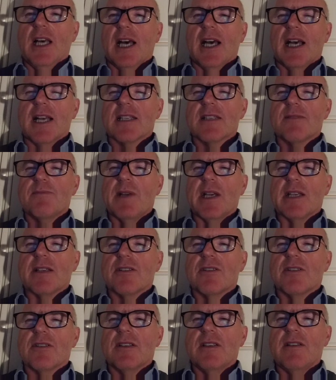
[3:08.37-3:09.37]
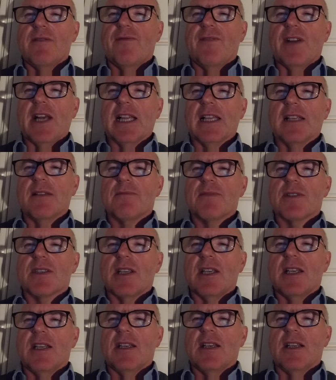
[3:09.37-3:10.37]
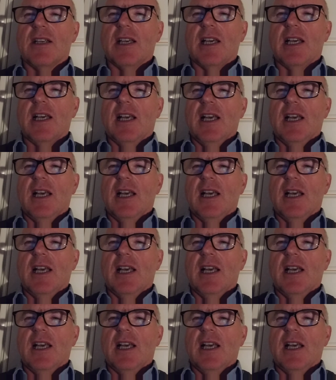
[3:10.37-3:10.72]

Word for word: aspects just develops in an